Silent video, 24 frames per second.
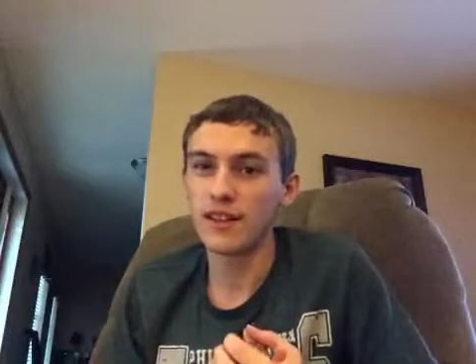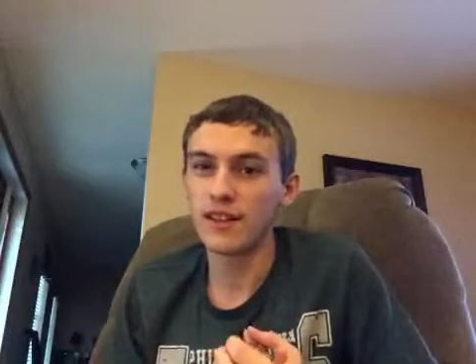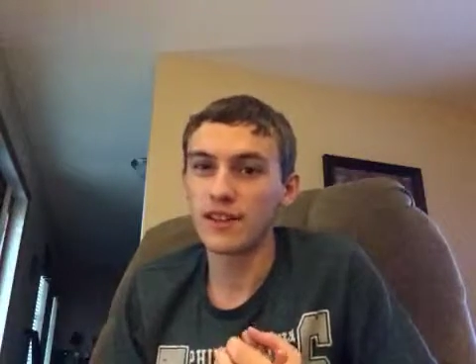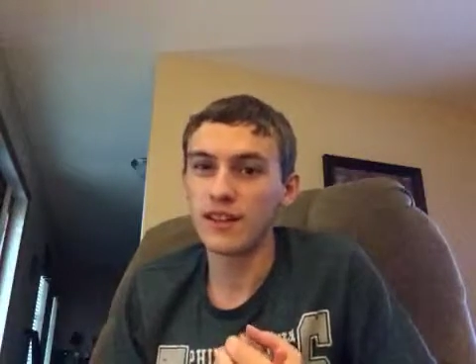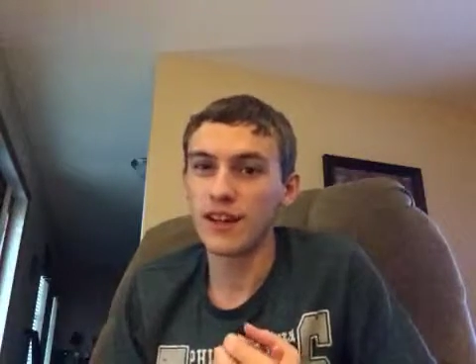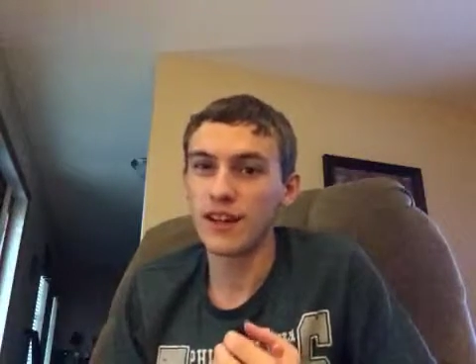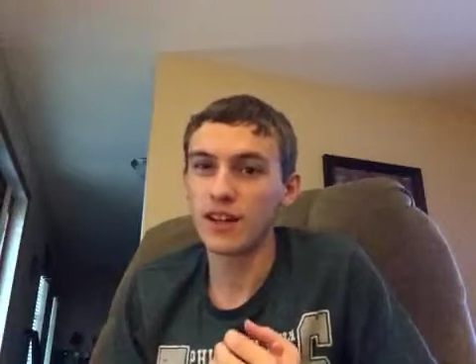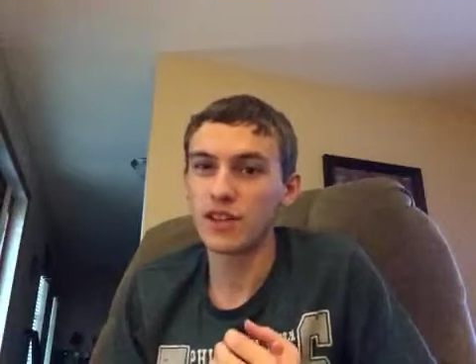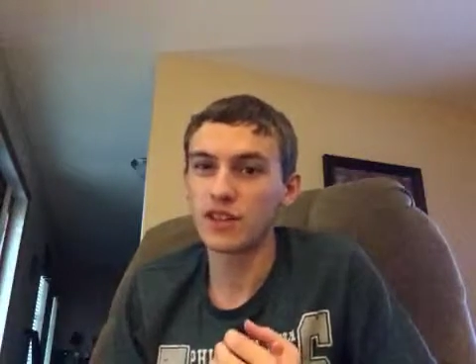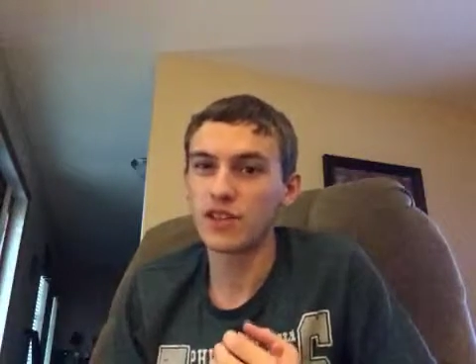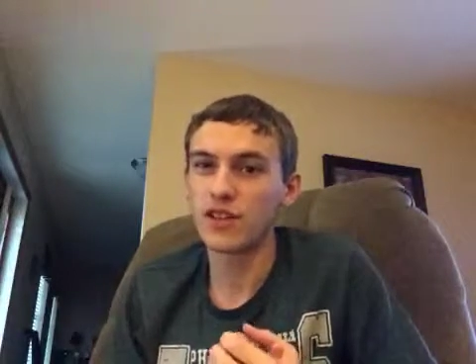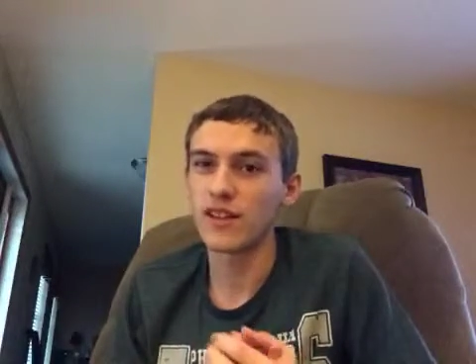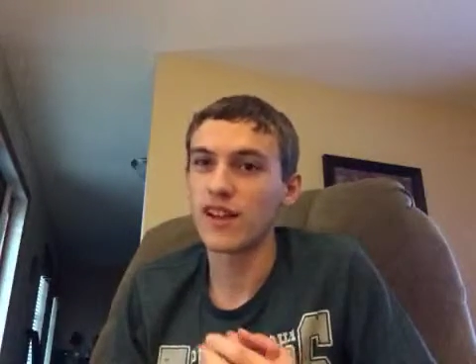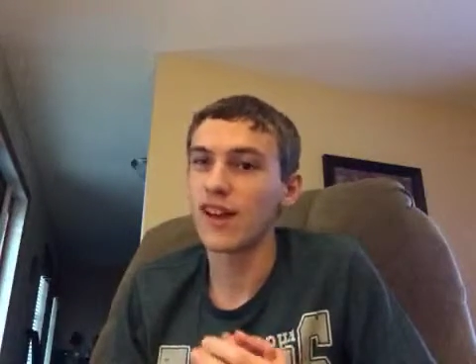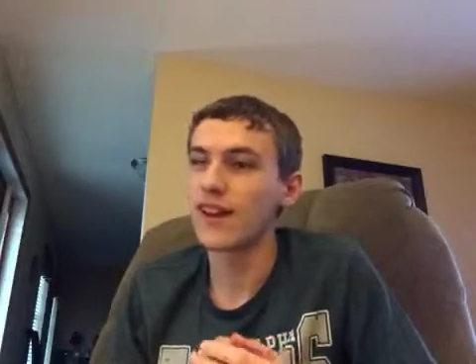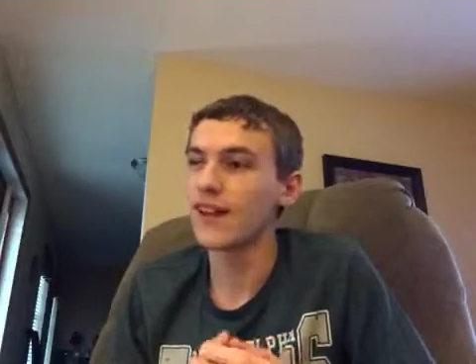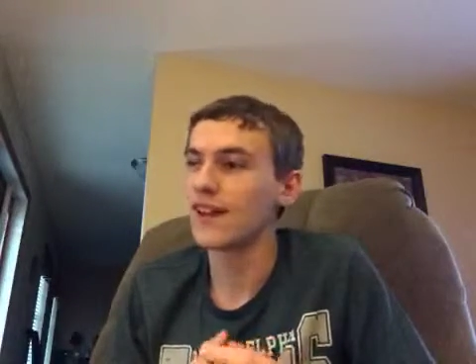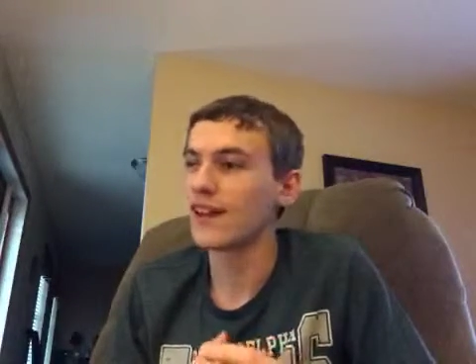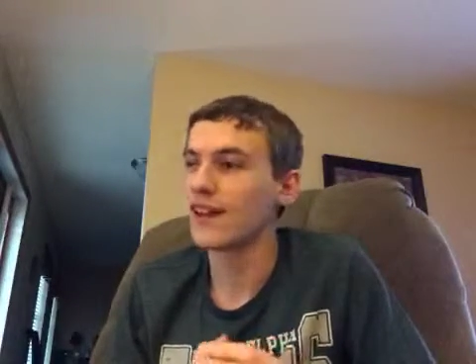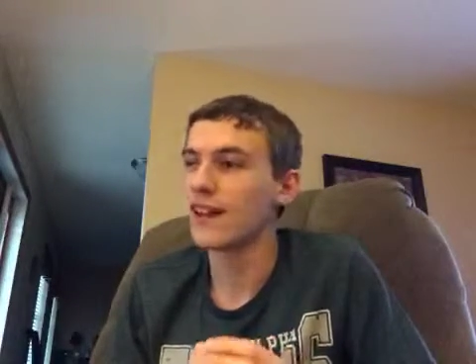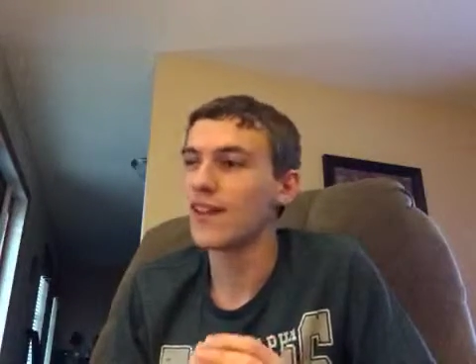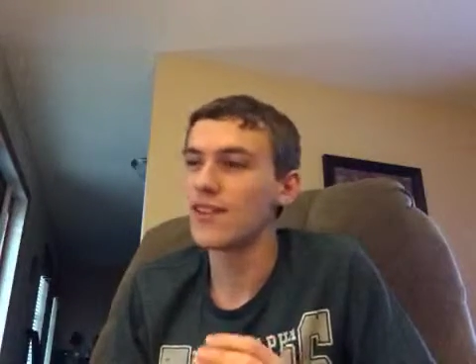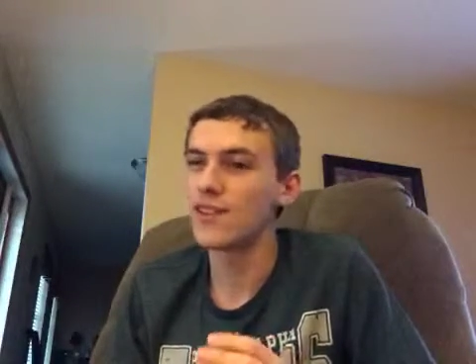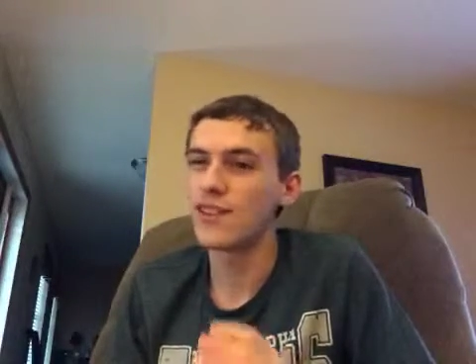texture
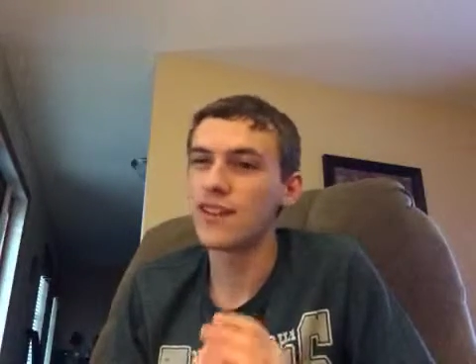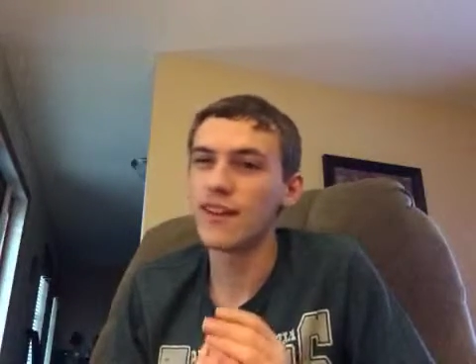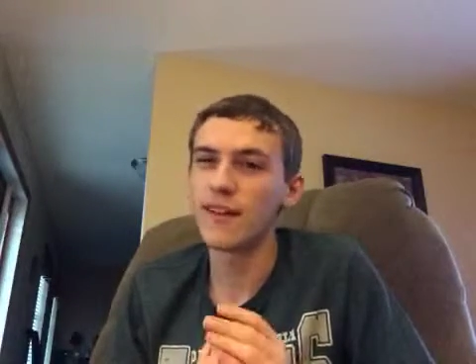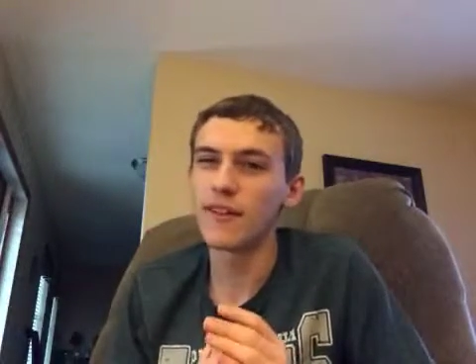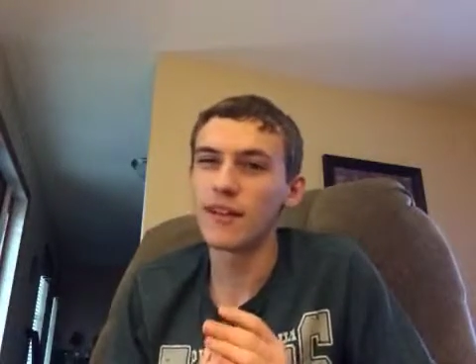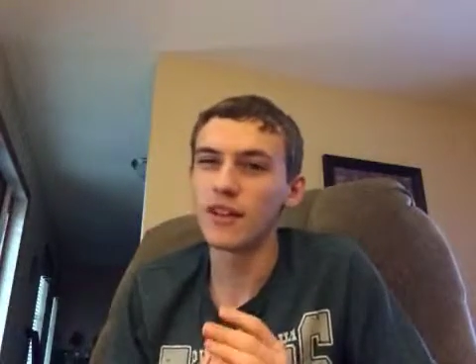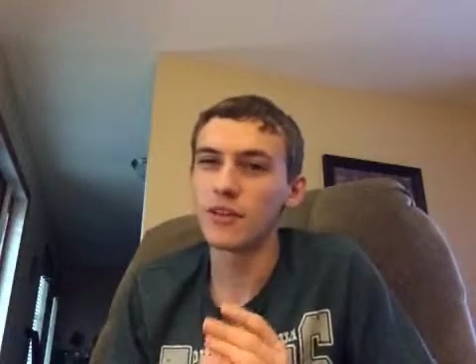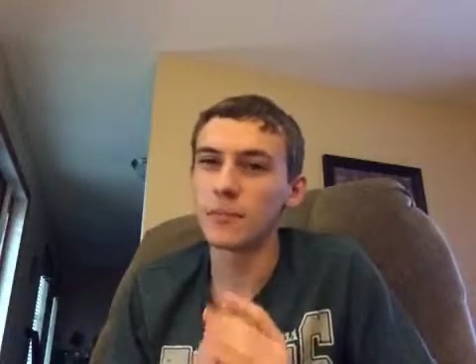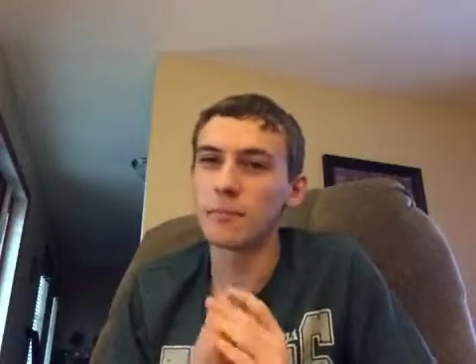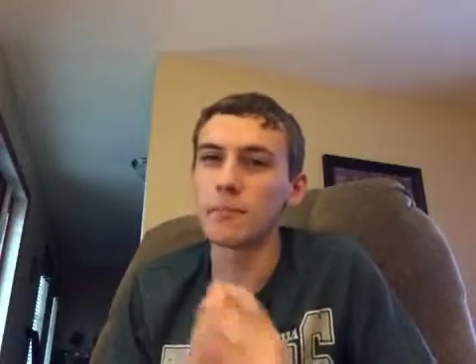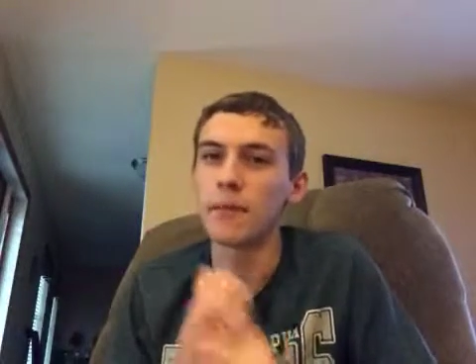that is there is